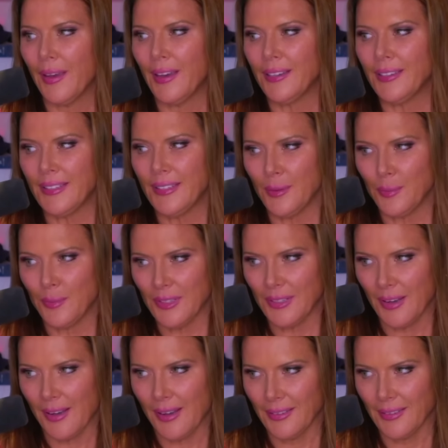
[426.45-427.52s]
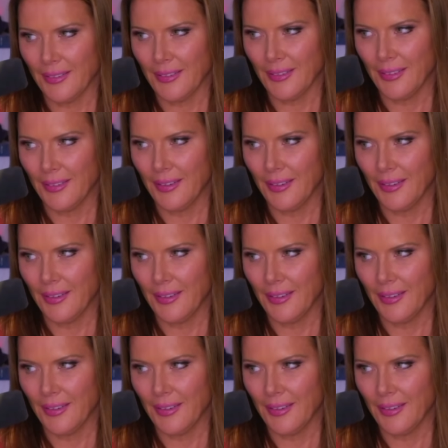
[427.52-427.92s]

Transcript: and Tim Scott.